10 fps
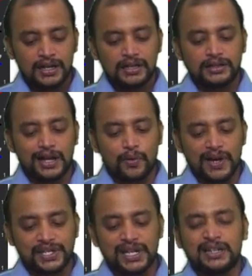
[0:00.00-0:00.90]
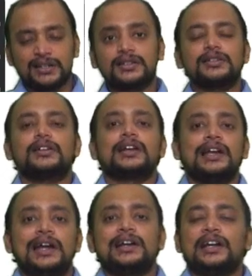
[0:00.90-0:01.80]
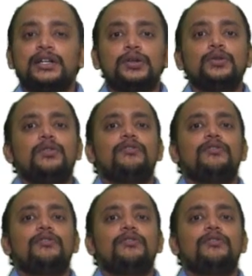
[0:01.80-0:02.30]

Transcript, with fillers: the questions related to